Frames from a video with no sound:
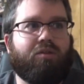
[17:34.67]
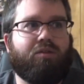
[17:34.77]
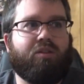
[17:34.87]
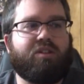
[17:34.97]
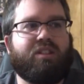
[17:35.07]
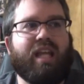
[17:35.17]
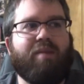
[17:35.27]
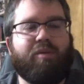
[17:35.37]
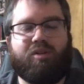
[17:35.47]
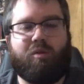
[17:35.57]
The
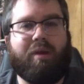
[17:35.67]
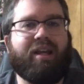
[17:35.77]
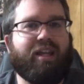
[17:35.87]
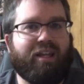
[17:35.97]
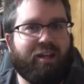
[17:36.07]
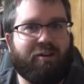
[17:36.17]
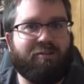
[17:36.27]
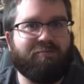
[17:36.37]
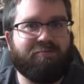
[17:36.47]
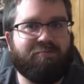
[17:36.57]
statement they're making here,
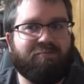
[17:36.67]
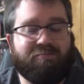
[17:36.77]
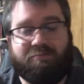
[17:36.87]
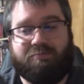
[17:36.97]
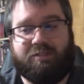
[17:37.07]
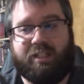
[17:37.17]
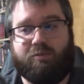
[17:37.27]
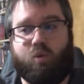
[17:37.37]
it's like,